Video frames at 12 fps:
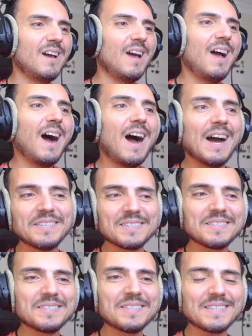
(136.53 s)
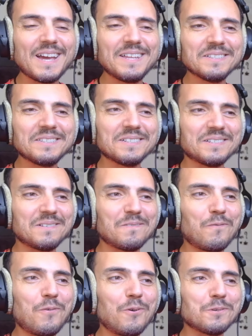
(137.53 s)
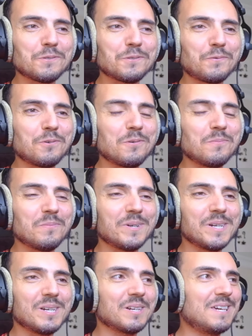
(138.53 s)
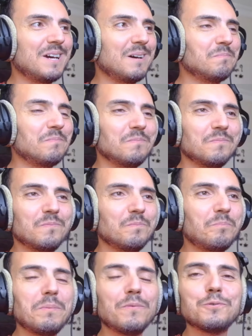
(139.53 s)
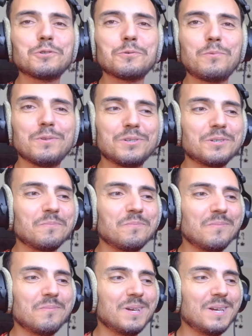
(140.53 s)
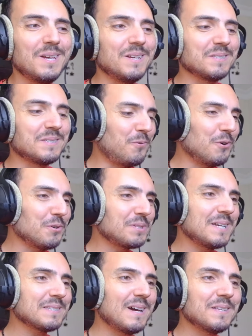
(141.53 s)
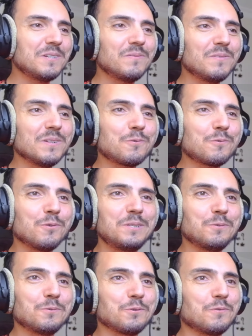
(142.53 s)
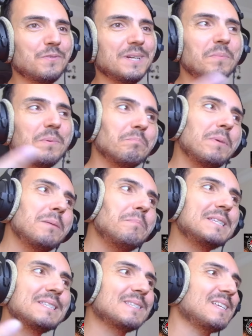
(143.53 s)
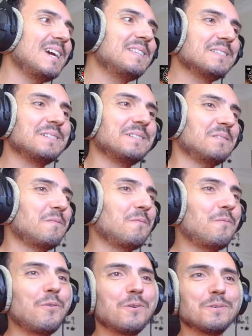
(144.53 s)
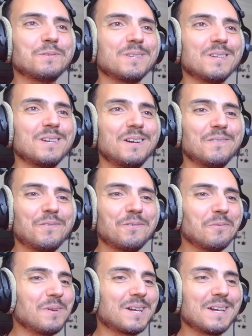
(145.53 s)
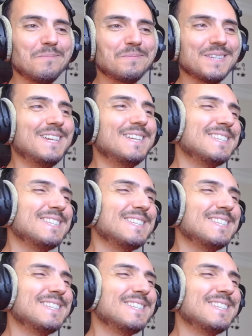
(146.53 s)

I think this is another word from Cap, maybe footballer. Support us and we will continue to win. Maybe this is another word from a captain,